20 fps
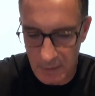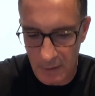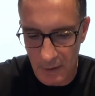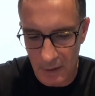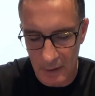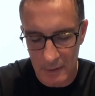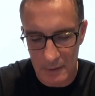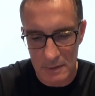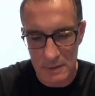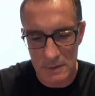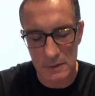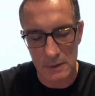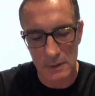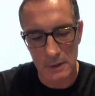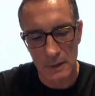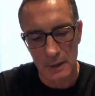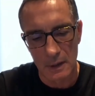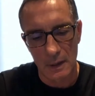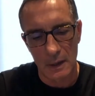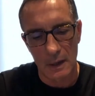And
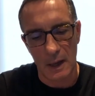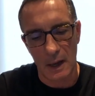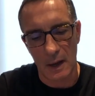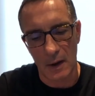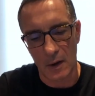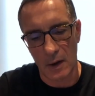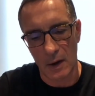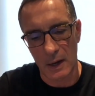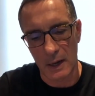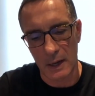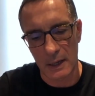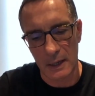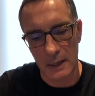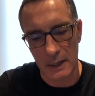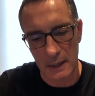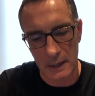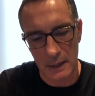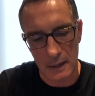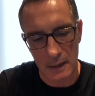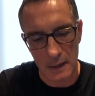
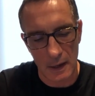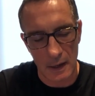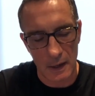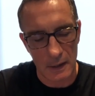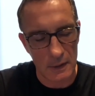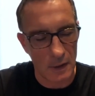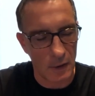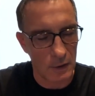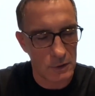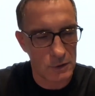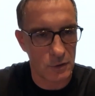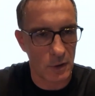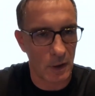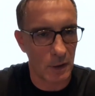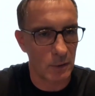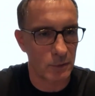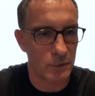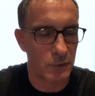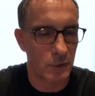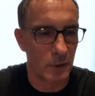I, uh, you know, I
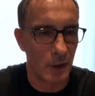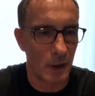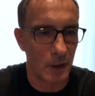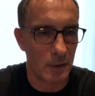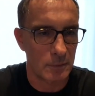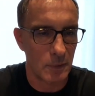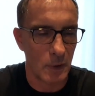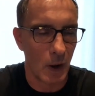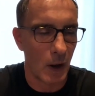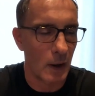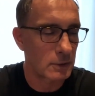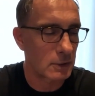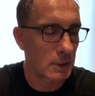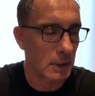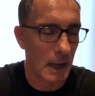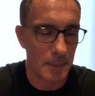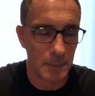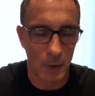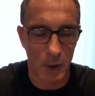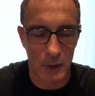struggled to, you know, I
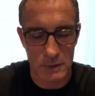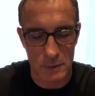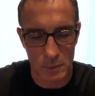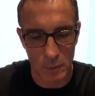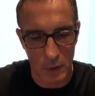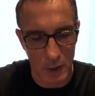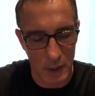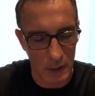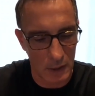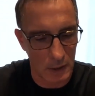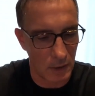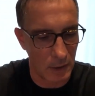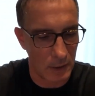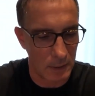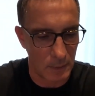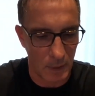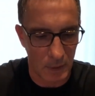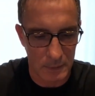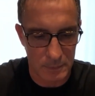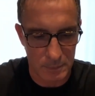kept going to work. I,
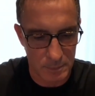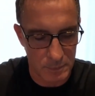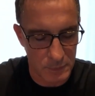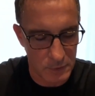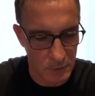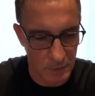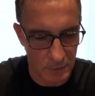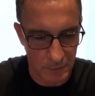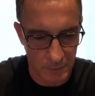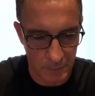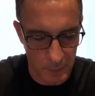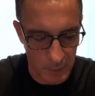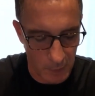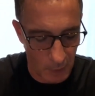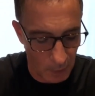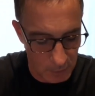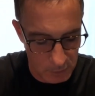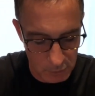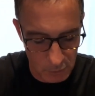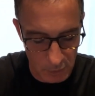I, sort of, but
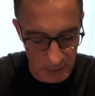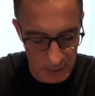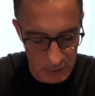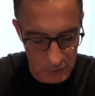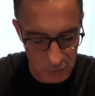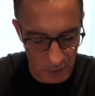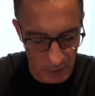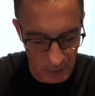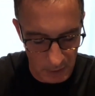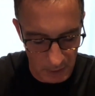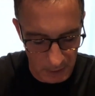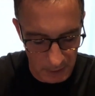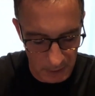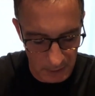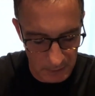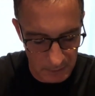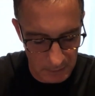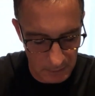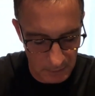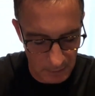I was really struggling
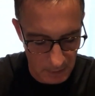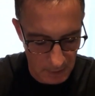and